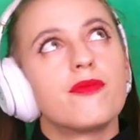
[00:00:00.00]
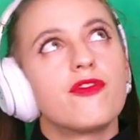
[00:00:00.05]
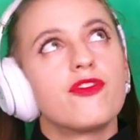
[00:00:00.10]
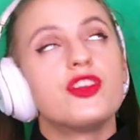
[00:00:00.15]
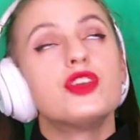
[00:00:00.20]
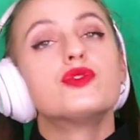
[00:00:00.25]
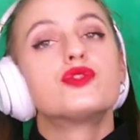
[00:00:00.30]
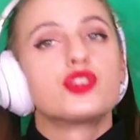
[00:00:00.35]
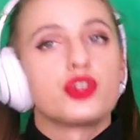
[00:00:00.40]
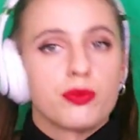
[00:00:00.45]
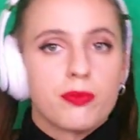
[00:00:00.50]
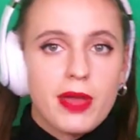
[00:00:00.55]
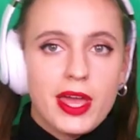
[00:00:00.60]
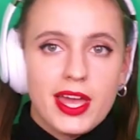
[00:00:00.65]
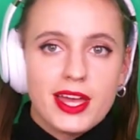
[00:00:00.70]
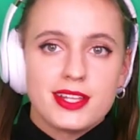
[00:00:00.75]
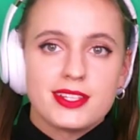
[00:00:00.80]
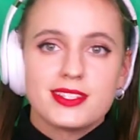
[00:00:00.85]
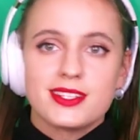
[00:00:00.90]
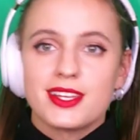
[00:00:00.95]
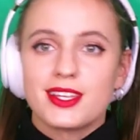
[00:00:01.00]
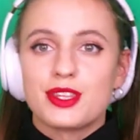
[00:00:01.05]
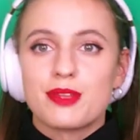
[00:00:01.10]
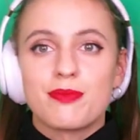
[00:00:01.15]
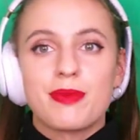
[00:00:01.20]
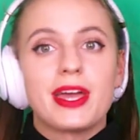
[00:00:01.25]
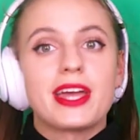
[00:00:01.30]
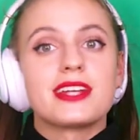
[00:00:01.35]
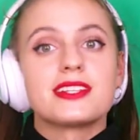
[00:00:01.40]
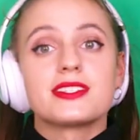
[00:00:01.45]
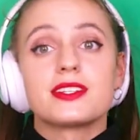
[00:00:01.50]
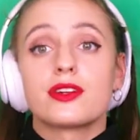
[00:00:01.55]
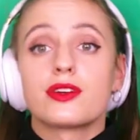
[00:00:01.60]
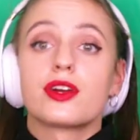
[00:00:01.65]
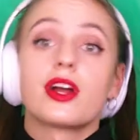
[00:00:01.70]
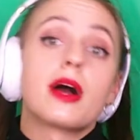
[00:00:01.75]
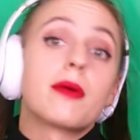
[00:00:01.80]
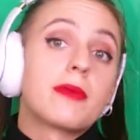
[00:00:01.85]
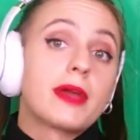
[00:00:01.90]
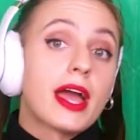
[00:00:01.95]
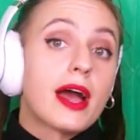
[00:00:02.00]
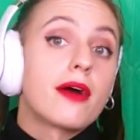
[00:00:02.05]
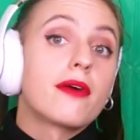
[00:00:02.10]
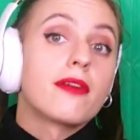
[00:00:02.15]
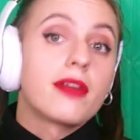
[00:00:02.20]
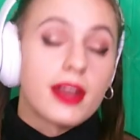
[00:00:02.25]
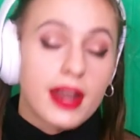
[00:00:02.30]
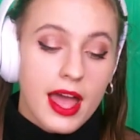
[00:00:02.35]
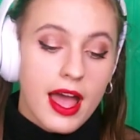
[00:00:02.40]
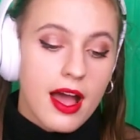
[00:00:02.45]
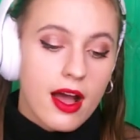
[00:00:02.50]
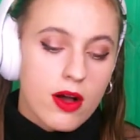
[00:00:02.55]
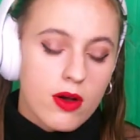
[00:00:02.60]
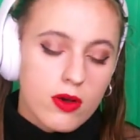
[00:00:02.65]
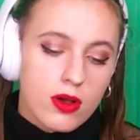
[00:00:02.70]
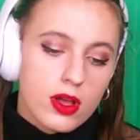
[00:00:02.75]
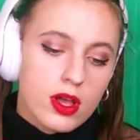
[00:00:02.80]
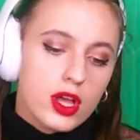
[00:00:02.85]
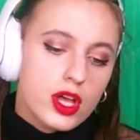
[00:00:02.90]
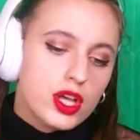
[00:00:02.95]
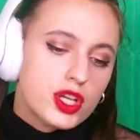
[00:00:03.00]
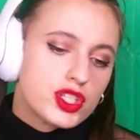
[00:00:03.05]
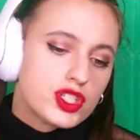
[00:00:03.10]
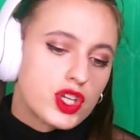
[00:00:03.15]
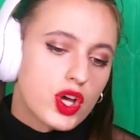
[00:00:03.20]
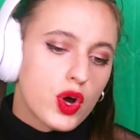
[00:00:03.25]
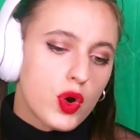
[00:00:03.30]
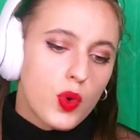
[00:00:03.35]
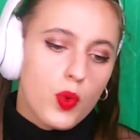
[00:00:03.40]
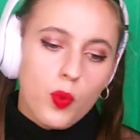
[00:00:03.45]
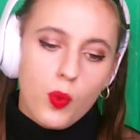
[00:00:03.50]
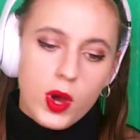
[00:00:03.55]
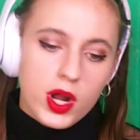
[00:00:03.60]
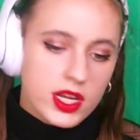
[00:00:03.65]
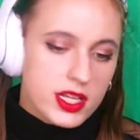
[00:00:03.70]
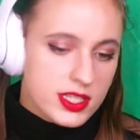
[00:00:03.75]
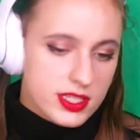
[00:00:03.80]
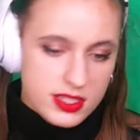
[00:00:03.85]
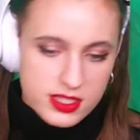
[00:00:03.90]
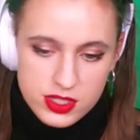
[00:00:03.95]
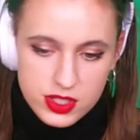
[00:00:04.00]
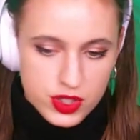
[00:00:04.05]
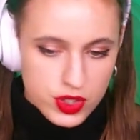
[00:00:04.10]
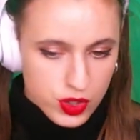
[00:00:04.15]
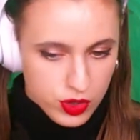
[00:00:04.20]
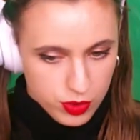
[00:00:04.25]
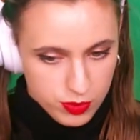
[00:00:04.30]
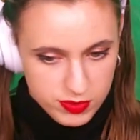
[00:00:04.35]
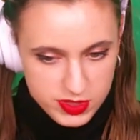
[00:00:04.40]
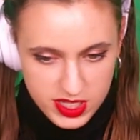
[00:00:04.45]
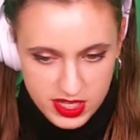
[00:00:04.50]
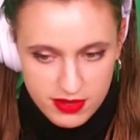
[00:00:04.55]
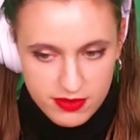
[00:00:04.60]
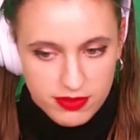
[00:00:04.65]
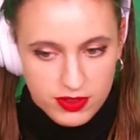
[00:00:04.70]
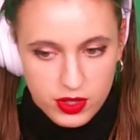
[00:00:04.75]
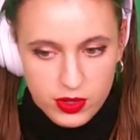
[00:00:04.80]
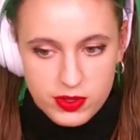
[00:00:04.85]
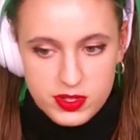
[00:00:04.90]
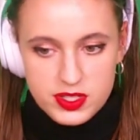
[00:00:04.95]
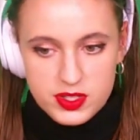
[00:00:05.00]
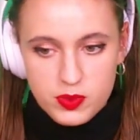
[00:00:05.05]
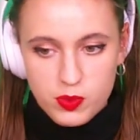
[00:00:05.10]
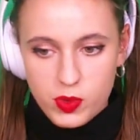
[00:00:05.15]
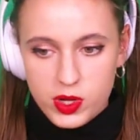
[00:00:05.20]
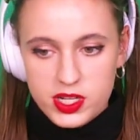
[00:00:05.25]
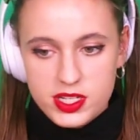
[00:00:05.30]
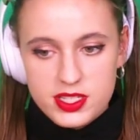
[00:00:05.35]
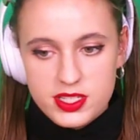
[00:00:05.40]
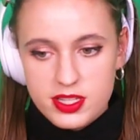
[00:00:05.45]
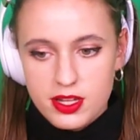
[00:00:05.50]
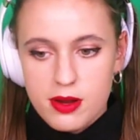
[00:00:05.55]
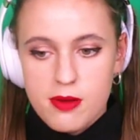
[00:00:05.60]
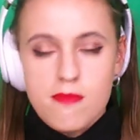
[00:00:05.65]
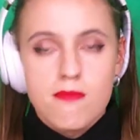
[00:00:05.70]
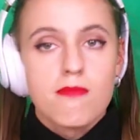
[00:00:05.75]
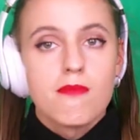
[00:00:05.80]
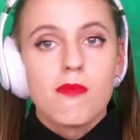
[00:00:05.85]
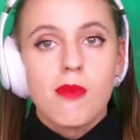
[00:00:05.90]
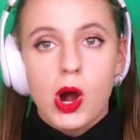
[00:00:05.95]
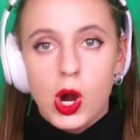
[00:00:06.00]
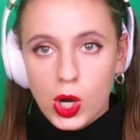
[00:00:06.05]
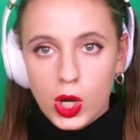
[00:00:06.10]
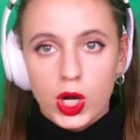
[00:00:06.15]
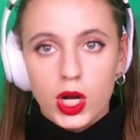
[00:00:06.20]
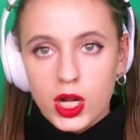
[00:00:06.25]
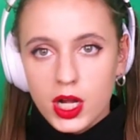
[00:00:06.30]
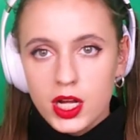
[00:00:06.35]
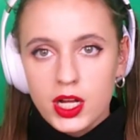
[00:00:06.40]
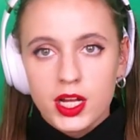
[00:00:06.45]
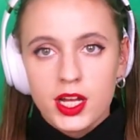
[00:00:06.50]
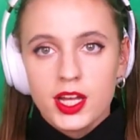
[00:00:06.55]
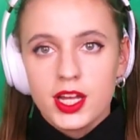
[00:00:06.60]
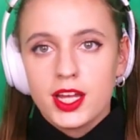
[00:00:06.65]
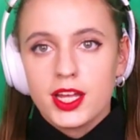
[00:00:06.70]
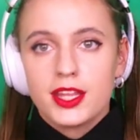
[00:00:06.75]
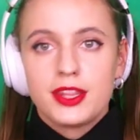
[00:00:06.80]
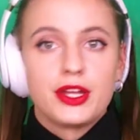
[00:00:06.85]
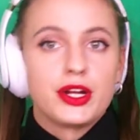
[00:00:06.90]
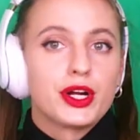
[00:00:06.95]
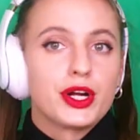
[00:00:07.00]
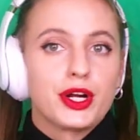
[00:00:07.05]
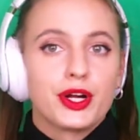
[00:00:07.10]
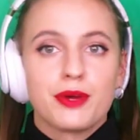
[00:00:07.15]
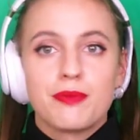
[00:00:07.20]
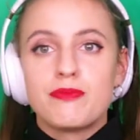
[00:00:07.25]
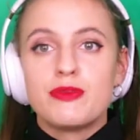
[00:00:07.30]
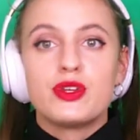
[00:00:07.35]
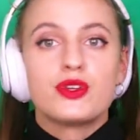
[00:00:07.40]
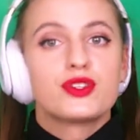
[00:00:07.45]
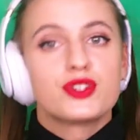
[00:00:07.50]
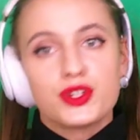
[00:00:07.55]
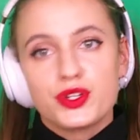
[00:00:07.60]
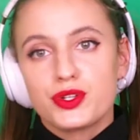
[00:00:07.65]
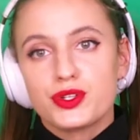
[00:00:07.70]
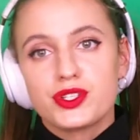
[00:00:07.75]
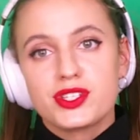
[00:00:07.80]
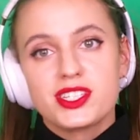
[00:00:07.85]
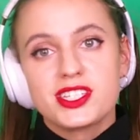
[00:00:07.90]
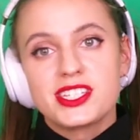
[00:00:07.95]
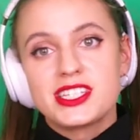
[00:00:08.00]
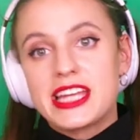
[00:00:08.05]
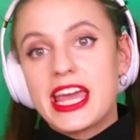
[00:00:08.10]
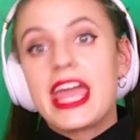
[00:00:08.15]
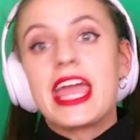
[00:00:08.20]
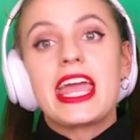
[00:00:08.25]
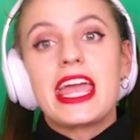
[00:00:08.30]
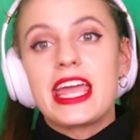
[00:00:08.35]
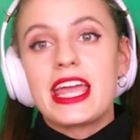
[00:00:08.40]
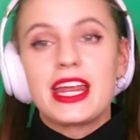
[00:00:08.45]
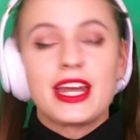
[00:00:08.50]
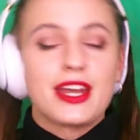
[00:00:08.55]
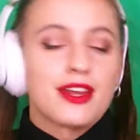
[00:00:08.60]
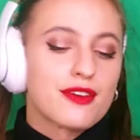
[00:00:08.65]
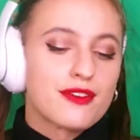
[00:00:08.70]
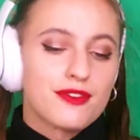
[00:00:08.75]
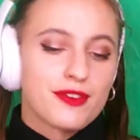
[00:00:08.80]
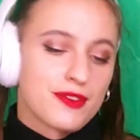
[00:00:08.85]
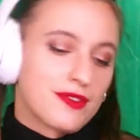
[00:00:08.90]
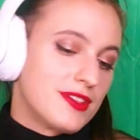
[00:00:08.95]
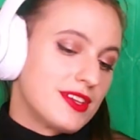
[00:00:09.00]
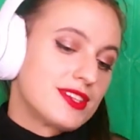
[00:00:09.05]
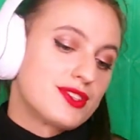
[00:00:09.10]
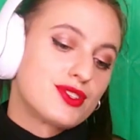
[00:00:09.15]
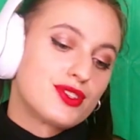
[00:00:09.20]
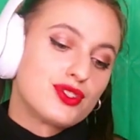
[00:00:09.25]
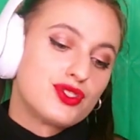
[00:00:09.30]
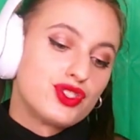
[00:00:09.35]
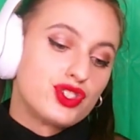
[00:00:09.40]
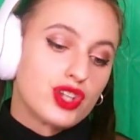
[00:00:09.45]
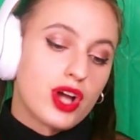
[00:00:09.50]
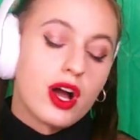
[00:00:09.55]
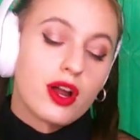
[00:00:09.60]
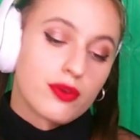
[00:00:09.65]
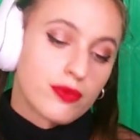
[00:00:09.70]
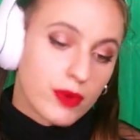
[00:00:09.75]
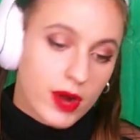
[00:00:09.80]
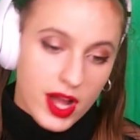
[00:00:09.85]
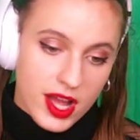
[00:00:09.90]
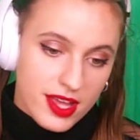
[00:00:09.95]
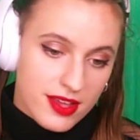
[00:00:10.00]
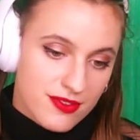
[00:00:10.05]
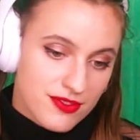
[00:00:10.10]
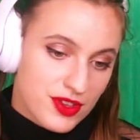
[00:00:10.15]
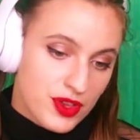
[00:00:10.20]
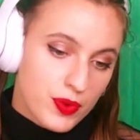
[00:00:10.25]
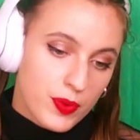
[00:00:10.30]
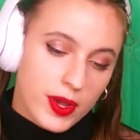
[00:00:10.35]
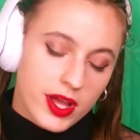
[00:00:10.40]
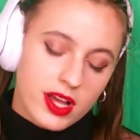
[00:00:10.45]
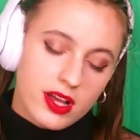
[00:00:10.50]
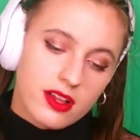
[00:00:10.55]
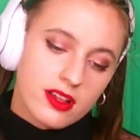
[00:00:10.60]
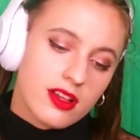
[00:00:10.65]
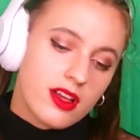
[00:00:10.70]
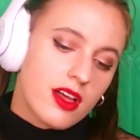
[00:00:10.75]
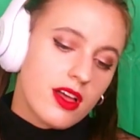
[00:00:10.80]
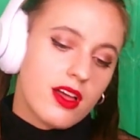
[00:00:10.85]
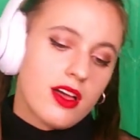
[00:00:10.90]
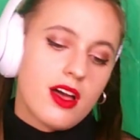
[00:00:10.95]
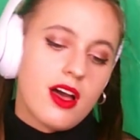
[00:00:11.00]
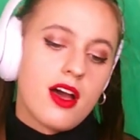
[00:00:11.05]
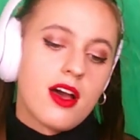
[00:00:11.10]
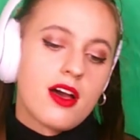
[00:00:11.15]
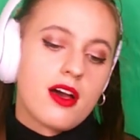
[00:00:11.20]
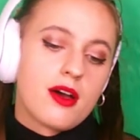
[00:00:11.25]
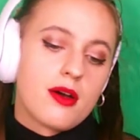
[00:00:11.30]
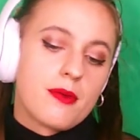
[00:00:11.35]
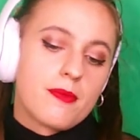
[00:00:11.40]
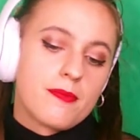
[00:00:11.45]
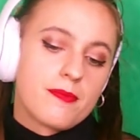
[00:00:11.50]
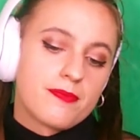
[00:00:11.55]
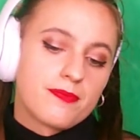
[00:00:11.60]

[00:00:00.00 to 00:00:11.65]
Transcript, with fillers: future bands, like the bands that are coming out now. So what is Entombed's influence? What is their mark, their musical stain for this genre, if you will? I